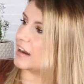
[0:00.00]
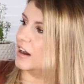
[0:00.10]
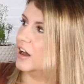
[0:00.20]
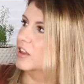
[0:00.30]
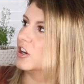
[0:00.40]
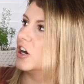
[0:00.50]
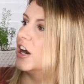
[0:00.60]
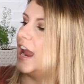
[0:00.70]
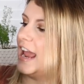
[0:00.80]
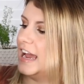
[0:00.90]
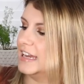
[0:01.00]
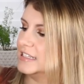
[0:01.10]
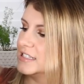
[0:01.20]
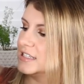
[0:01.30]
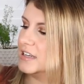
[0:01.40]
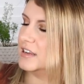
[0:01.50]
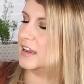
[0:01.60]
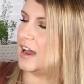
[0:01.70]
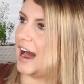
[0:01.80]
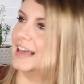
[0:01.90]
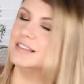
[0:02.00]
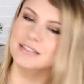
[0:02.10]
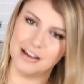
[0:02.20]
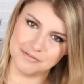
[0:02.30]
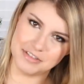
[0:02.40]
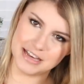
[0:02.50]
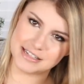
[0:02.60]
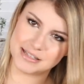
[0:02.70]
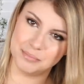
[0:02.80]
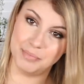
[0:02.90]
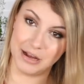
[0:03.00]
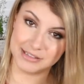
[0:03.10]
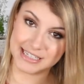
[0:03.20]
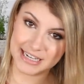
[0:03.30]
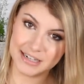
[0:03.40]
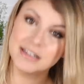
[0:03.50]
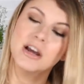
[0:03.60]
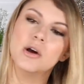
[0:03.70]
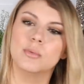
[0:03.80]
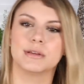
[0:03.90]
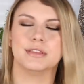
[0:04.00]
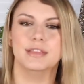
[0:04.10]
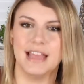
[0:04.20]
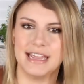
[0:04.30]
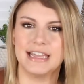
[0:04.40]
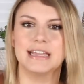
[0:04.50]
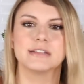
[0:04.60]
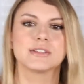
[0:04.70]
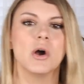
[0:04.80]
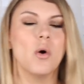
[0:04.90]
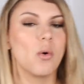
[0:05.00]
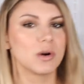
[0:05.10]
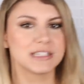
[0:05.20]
color and I love this belted with leggings or